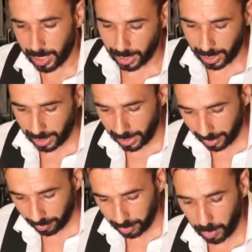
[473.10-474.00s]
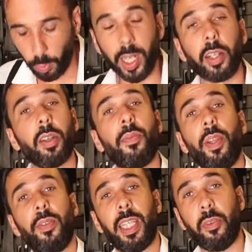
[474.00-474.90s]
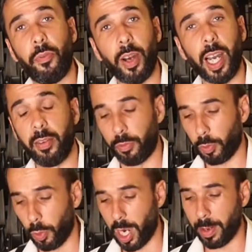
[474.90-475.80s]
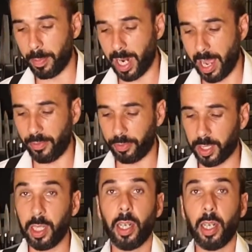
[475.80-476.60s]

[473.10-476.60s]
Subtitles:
I have only 155 gram left